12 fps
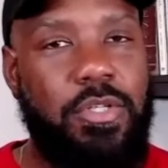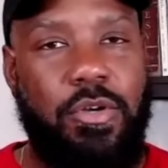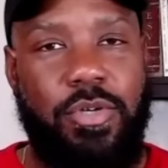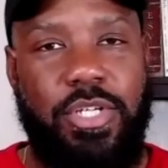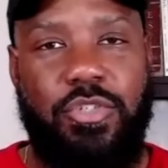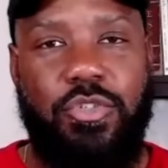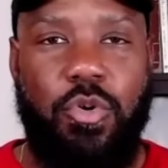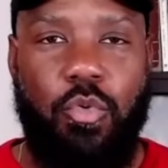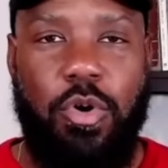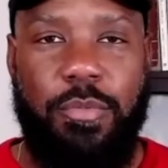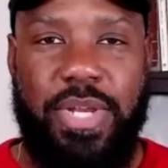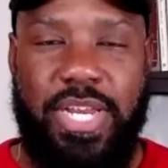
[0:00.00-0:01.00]
go get you the
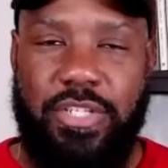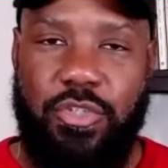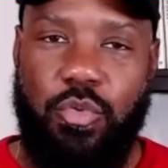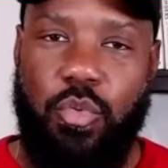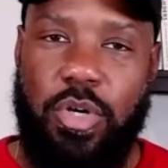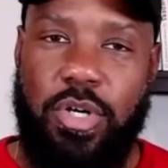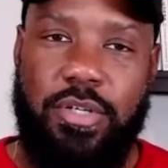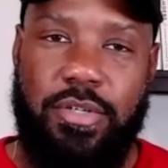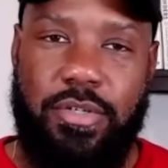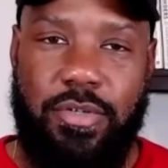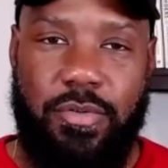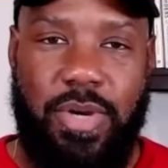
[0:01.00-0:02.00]
woman that you want,
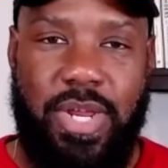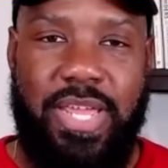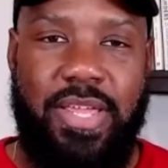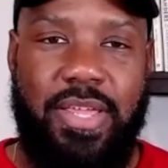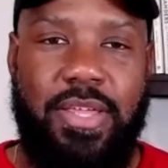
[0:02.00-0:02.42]
right?